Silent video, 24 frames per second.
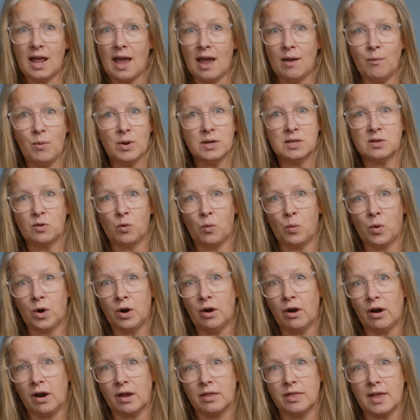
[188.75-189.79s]
I went to
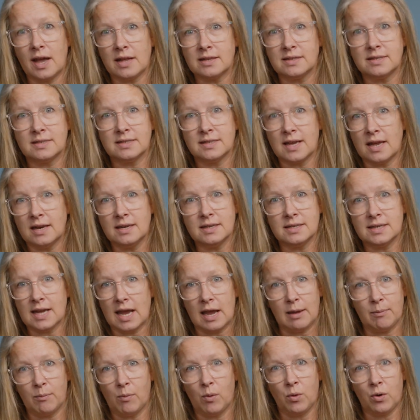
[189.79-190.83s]
work that
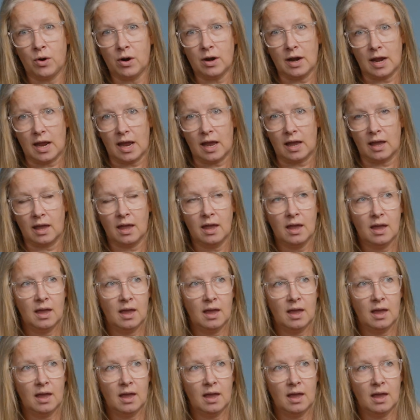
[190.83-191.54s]
Sunday morning